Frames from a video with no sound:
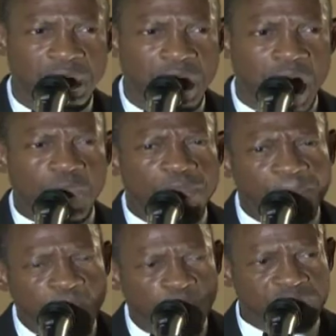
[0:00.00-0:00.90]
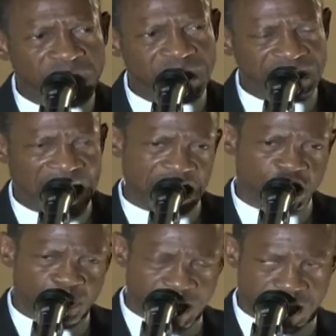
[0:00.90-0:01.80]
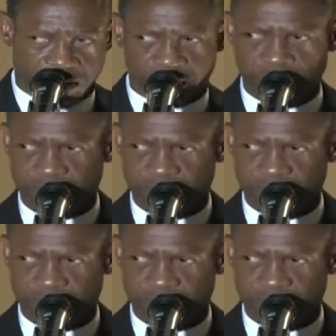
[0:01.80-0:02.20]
how important it has been